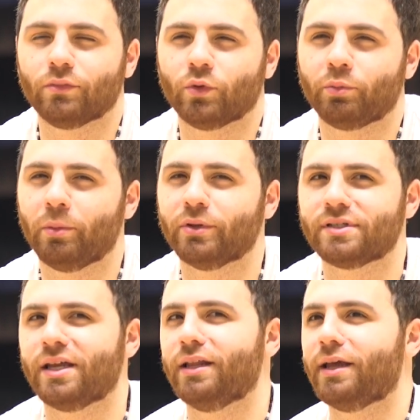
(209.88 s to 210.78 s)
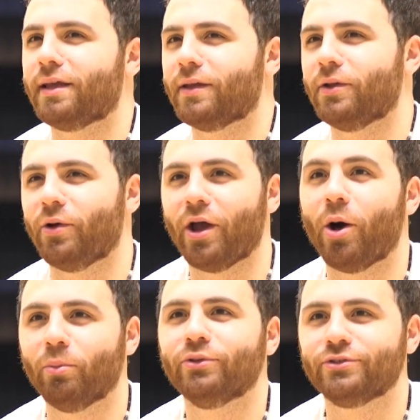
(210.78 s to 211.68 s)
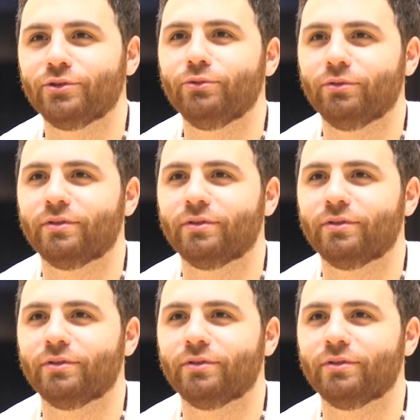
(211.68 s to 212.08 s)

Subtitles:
when people say, like, it humbles you,